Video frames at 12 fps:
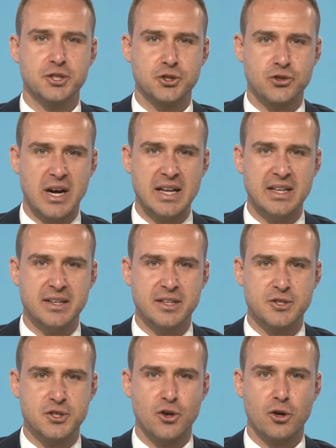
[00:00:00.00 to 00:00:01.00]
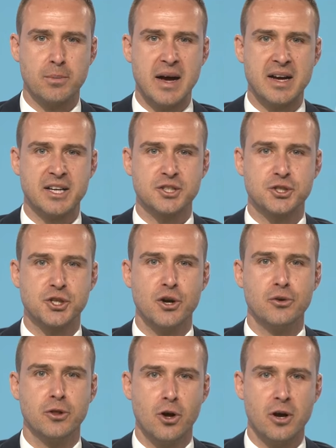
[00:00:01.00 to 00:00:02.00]
Australian Stock Market Show
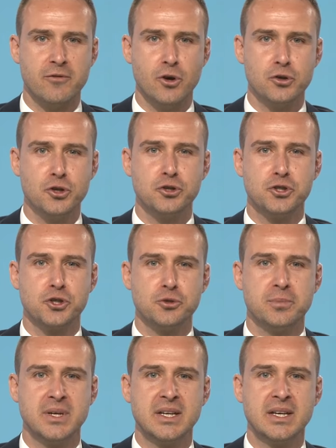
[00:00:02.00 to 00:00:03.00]
live on YouTube